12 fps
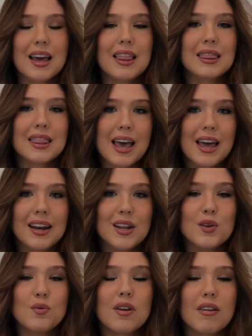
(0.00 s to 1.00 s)
and then
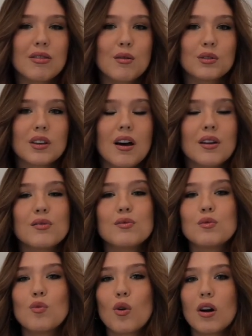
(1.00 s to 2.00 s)
you get those kind
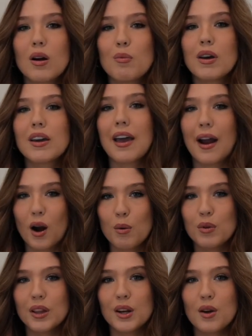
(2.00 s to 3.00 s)
of warm
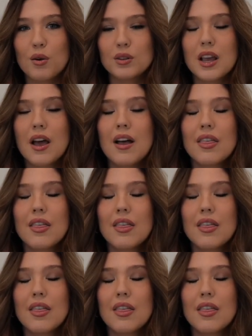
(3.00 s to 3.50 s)
caramelly notes.